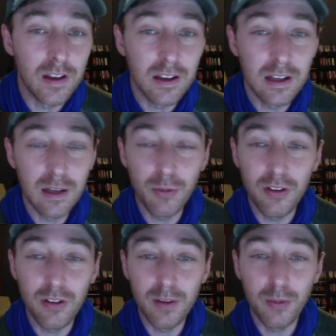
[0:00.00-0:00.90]
It was,
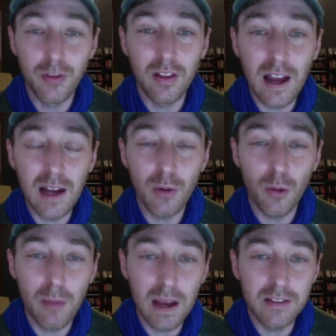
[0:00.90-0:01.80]
it was a light
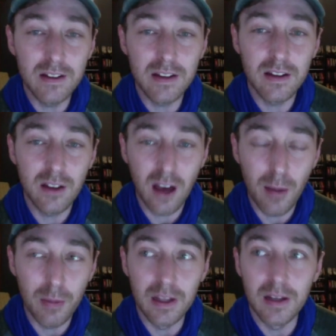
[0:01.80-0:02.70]
romantic
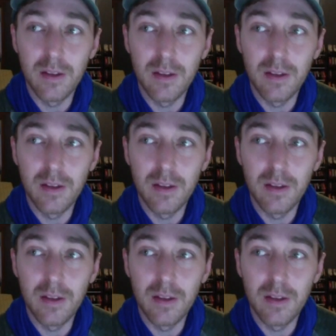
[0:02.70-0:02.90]
comedy.